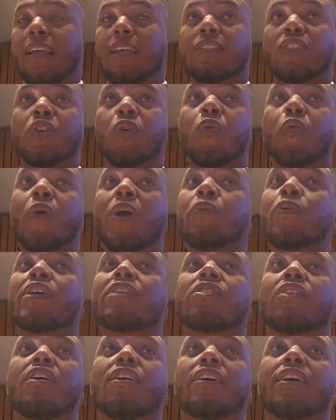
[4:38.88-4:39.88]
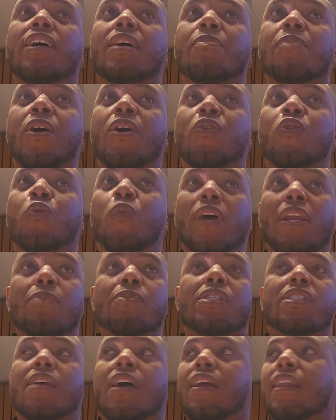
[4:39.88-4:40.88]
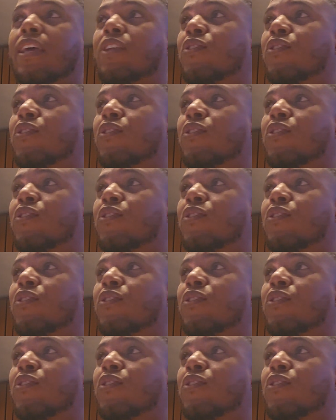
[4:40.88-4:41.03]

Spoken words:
So when we're talking about Willemstad,